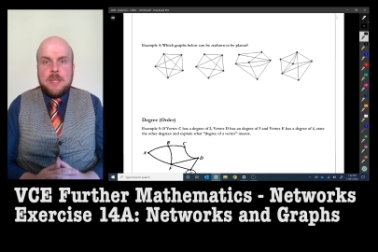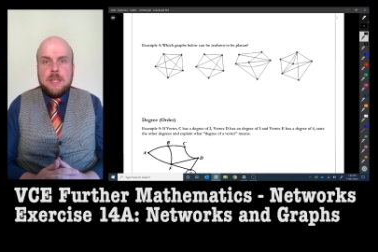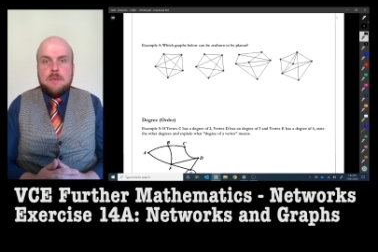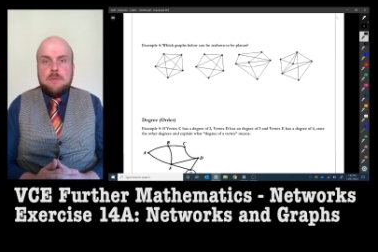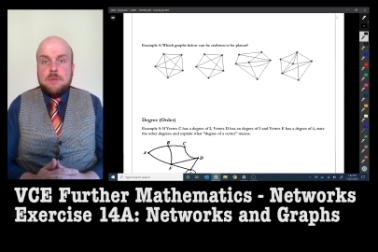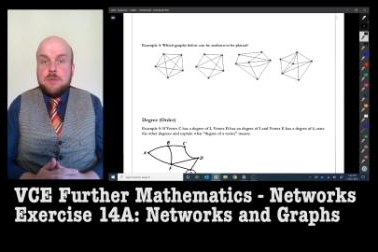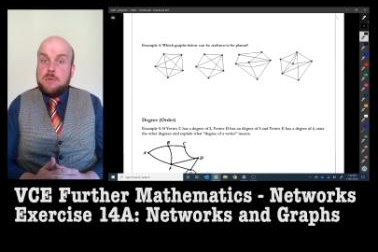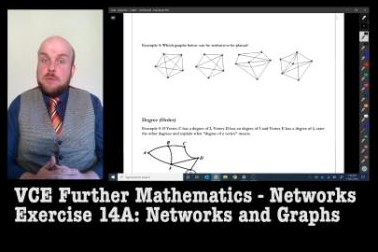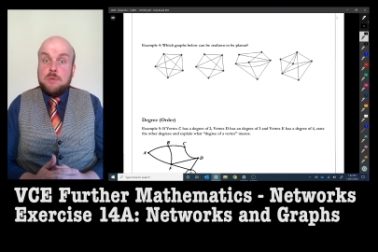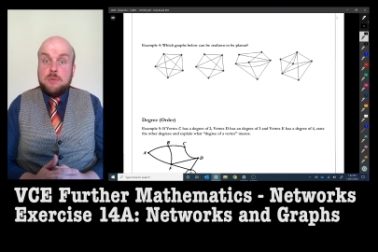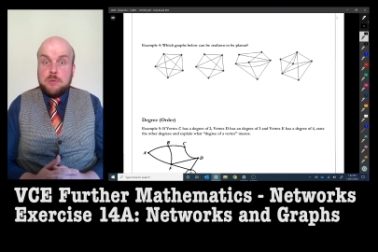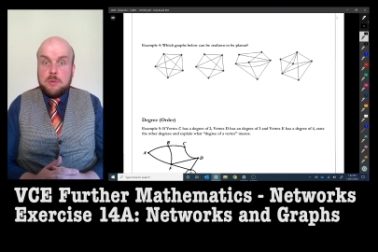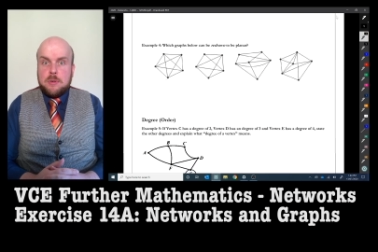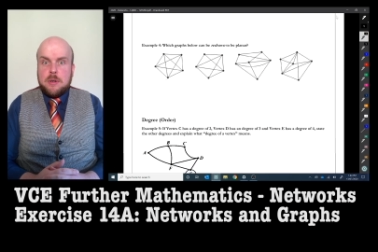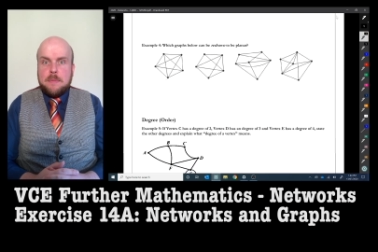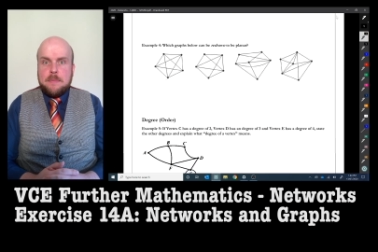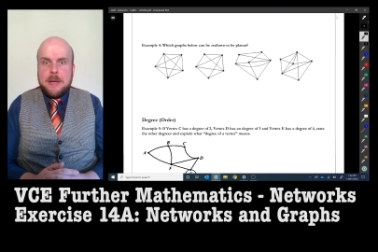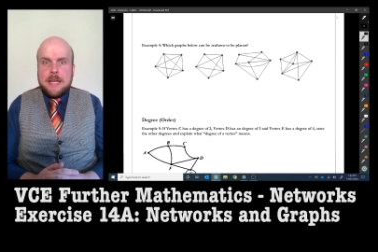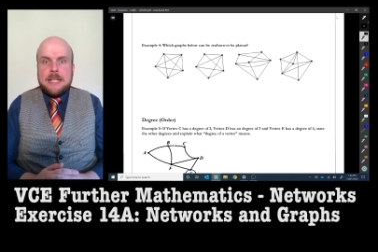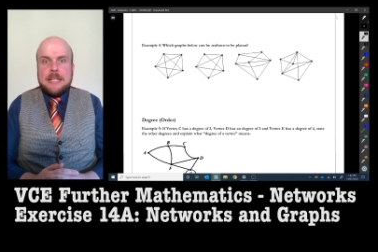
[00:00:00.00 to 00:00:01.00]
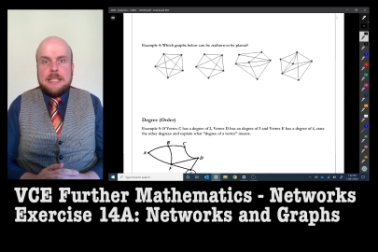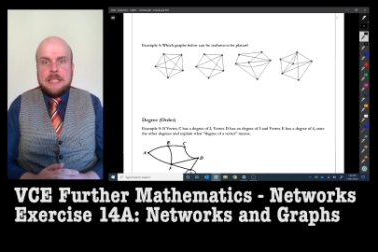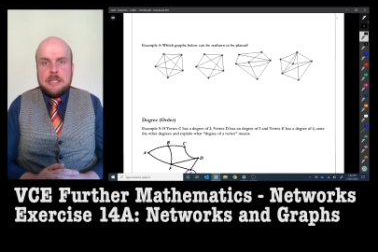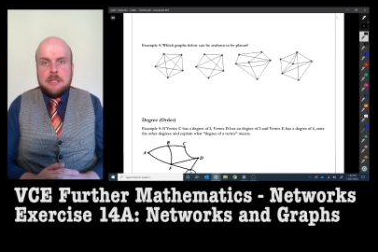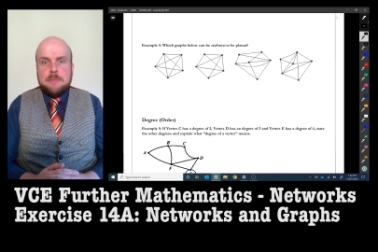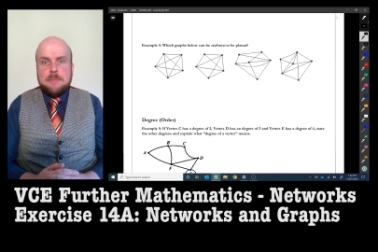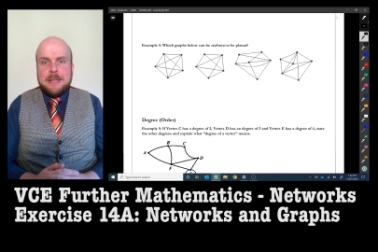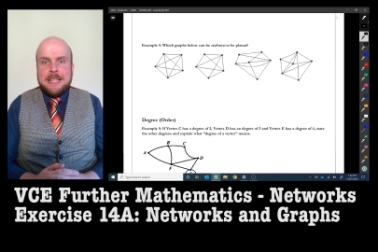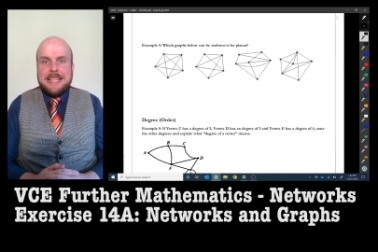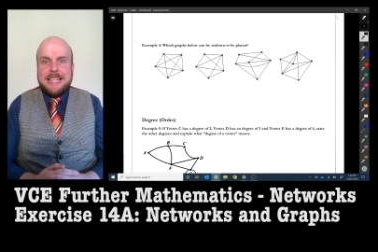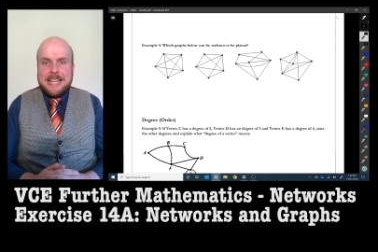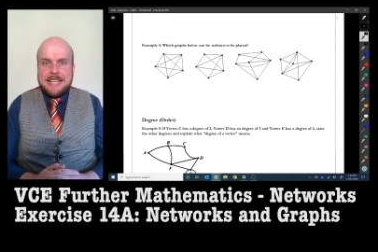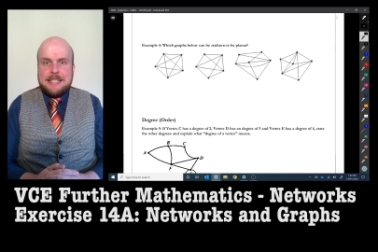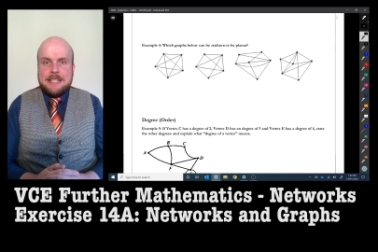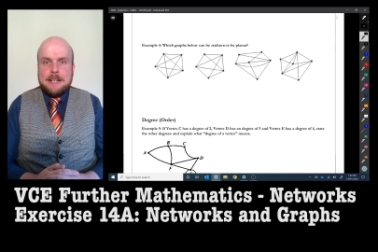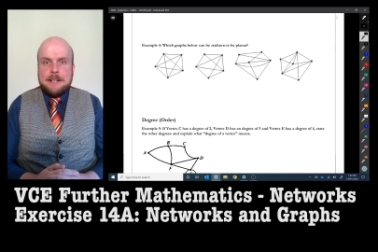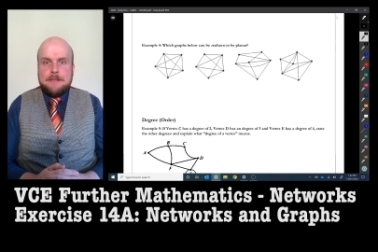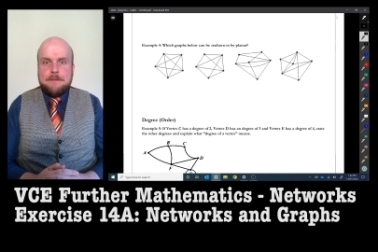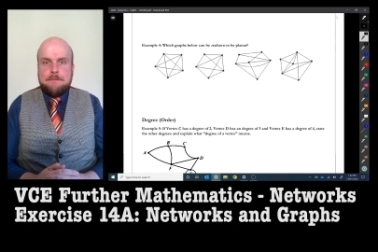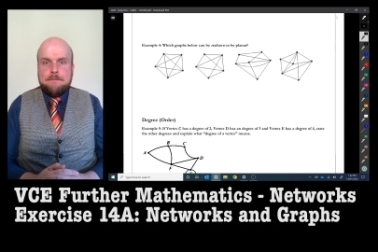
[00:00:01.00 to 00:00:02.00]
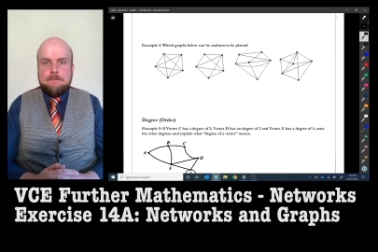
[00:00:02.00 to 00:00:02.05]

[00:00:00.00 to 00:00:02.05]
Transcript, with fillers: which we'll talk about a little bit later.